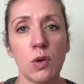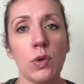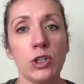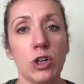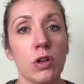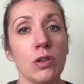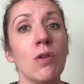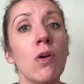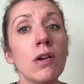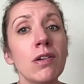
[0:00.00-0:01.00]
which are
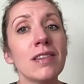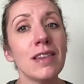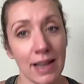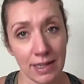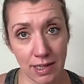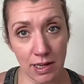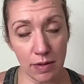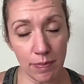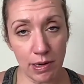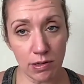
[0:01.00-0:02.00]
longer lasting
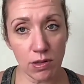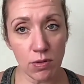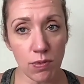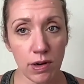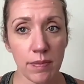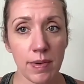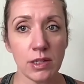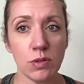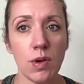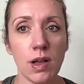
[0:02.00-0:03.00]
compared to the
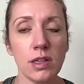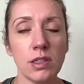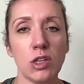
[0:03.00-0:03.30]
water-based ones.